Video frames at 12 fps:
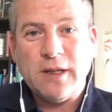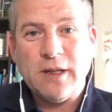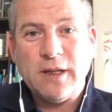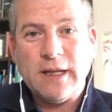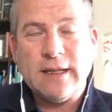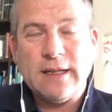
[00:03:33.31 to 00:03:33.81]

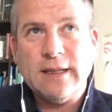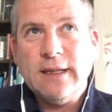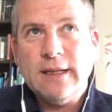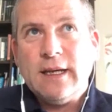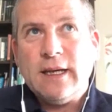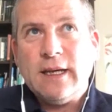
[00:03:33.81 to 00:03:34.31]
And
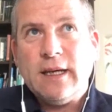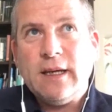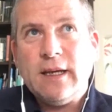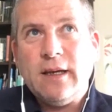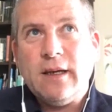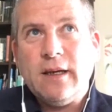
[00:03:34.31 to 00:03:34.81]

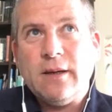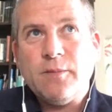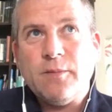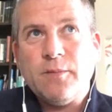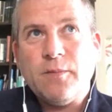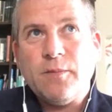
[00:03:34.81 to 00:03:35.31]

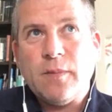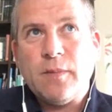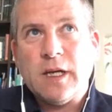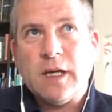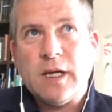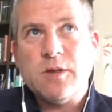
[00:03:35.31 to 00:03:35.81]
I
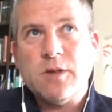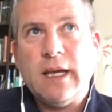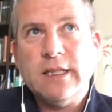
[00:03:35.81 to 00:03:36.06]
suppose he